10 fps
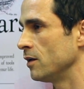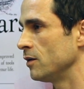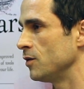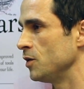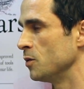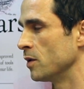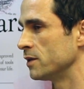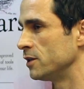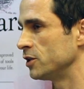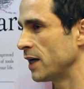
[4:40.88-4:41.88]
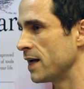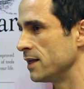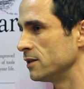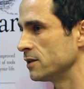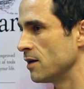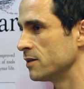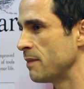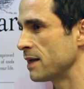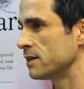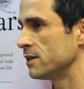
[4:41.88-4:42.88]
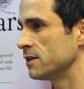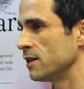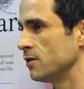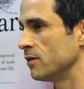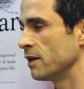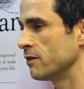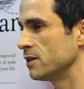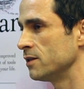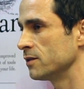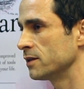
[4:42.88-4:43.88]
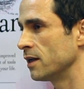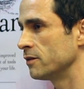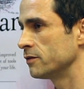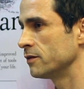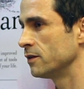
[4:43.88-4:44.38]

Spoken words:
that you want to change those messages that you're giving to yourself.